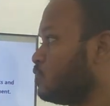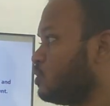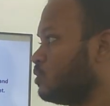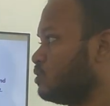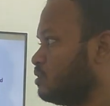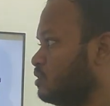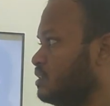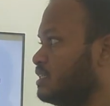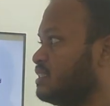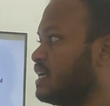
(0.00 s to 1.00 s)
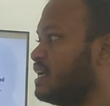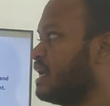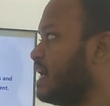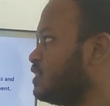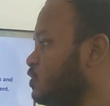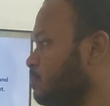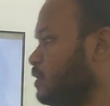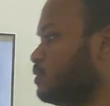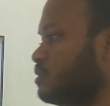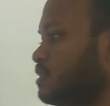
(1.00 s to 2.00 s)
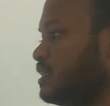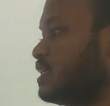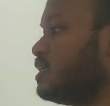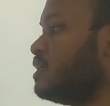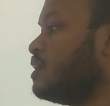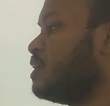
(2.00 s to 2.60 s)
So the sun hat should be used here.